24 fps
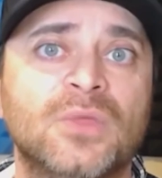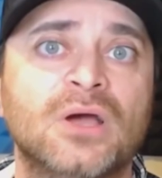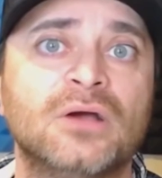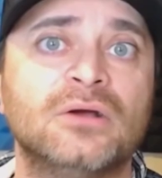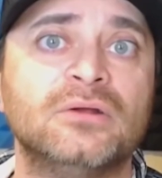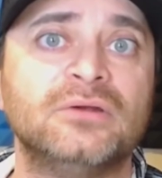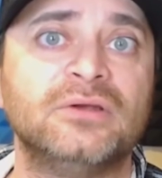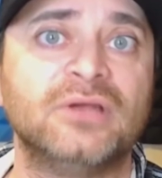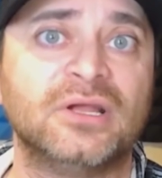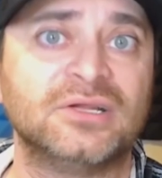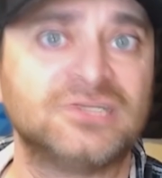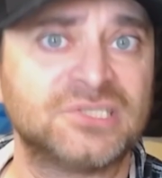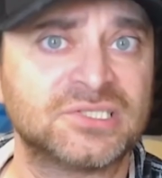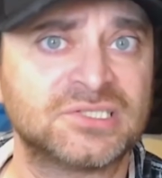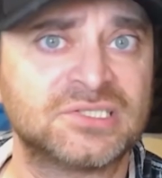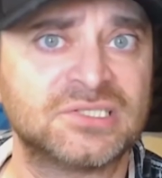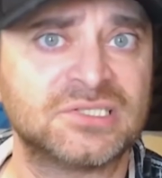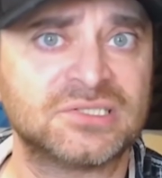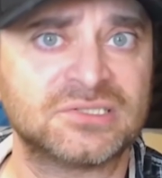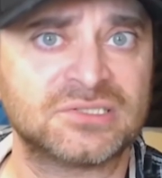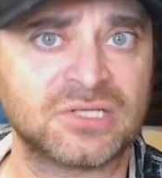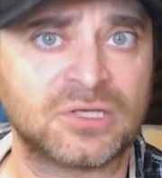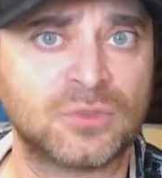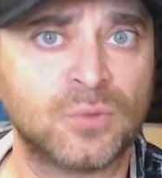Now, just
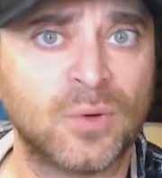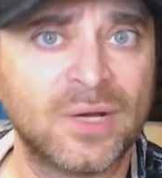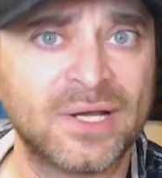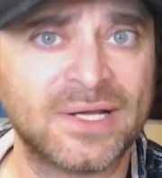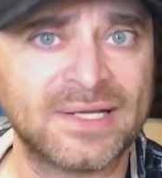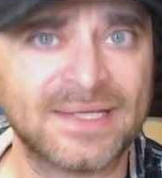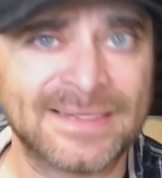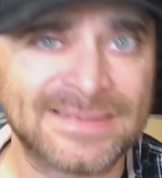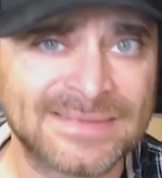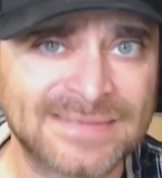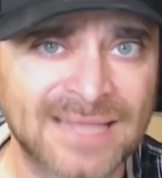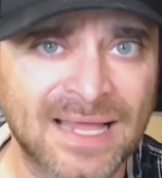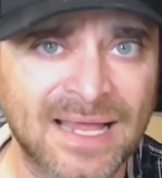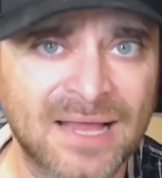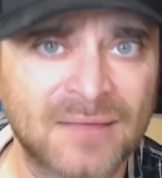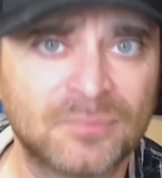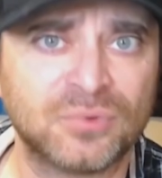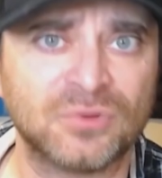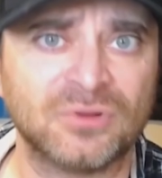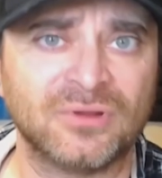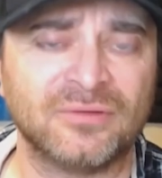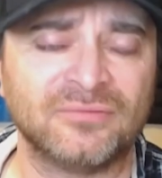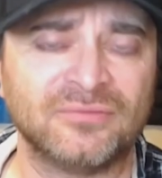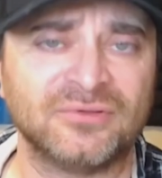as a quick
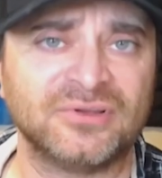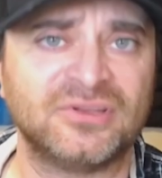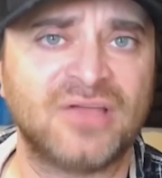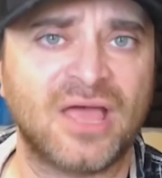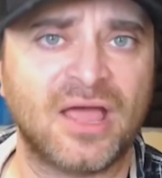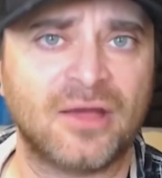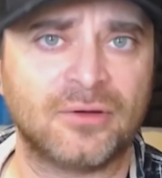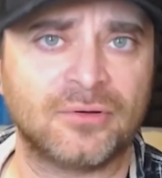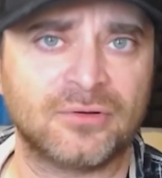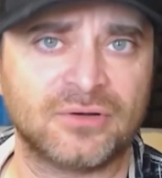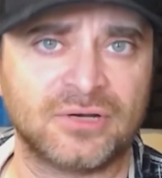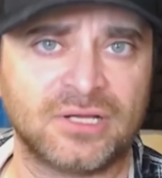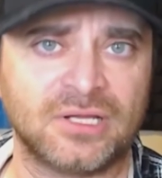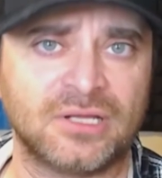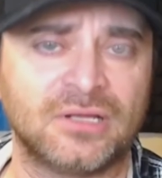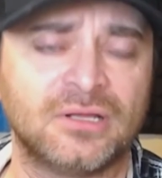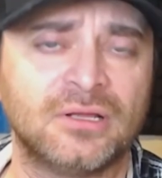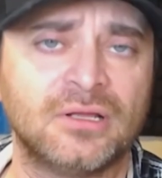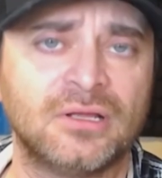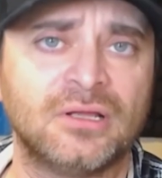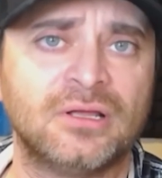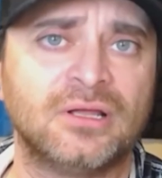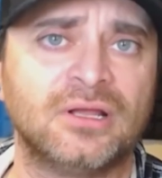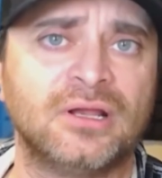example of integrity
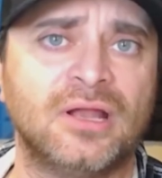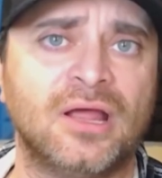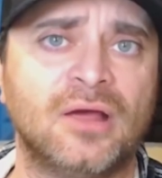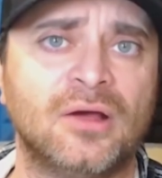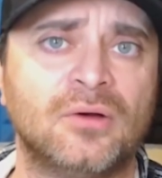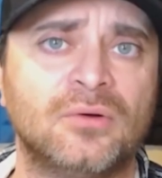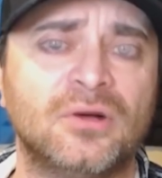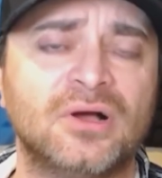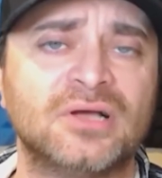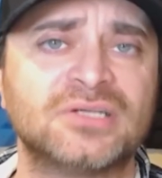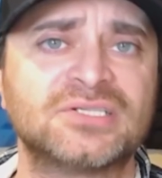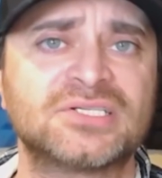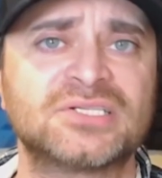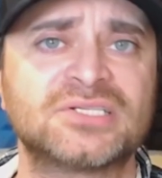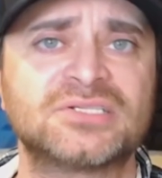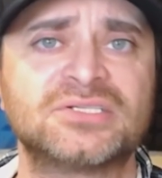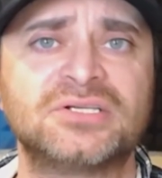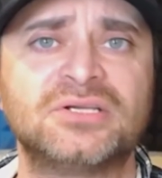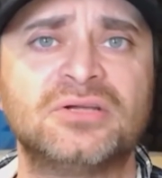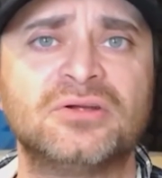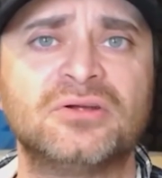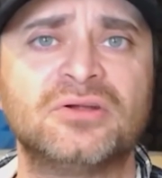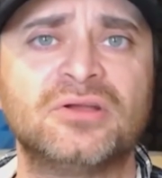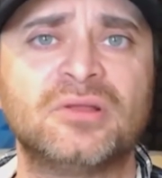and how us as
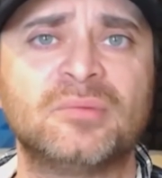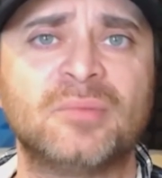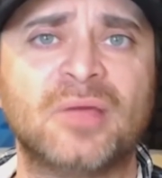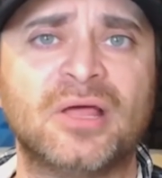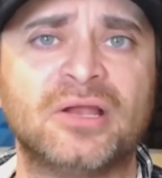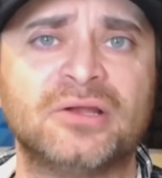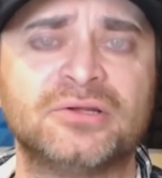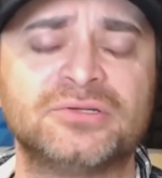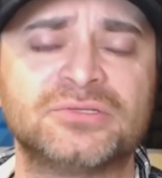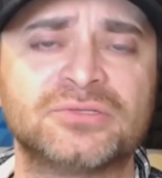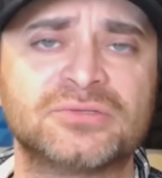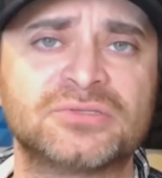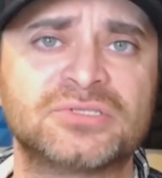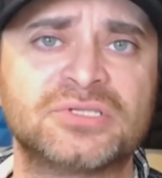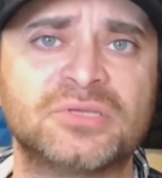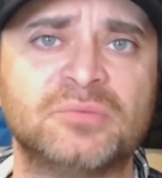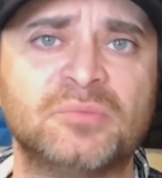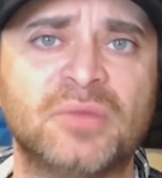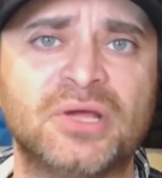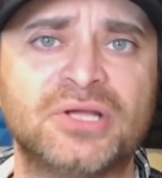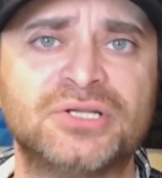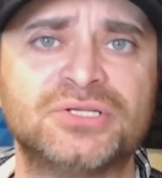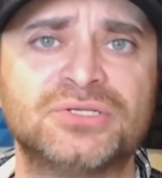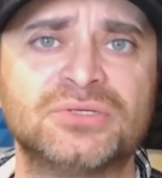security managers can
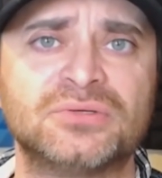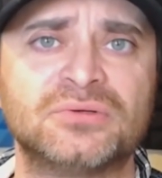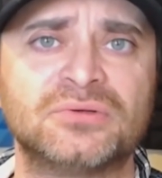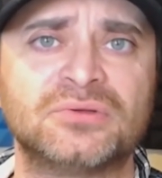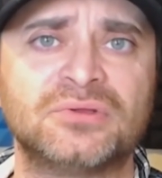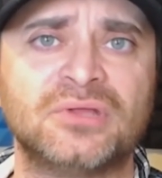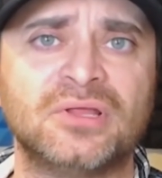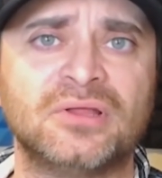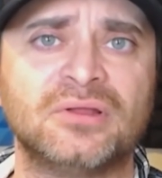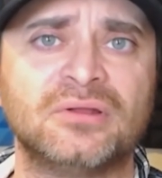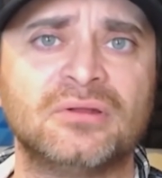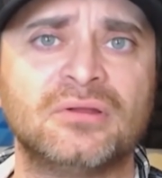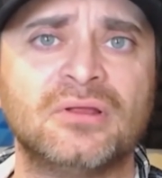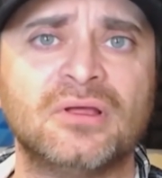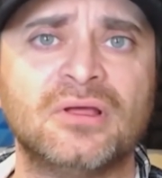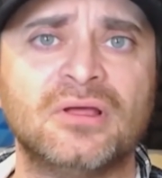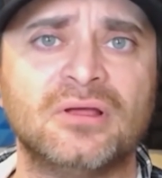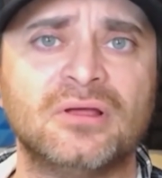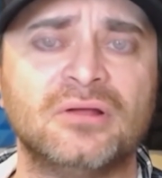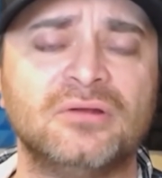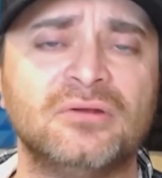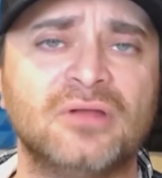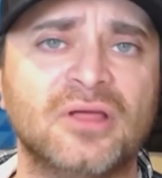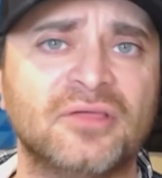make sure that
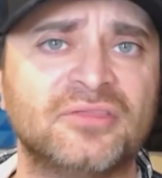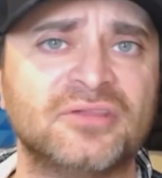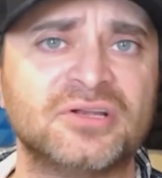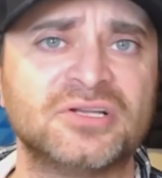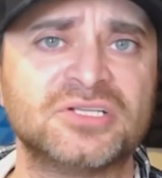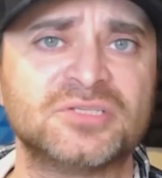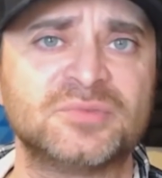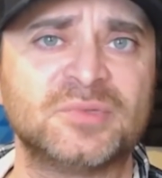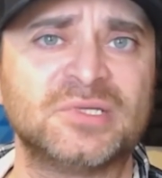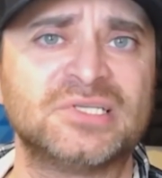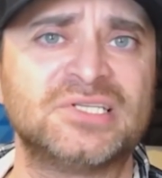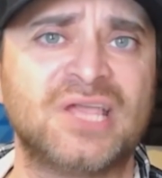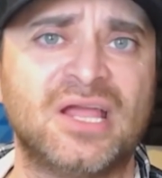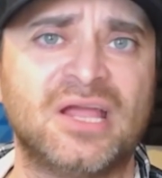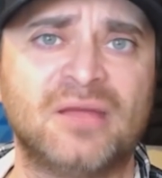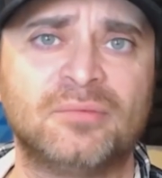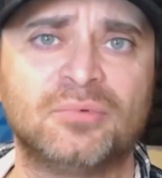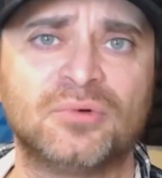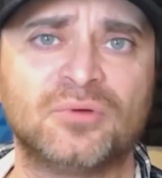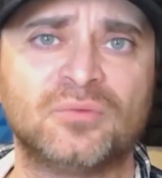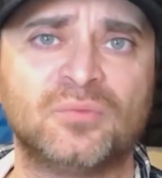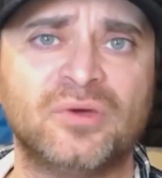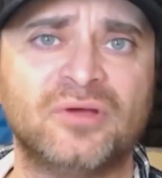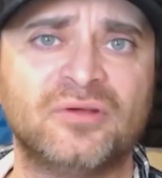nothing has been
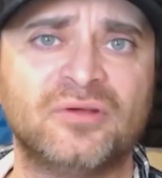tampered with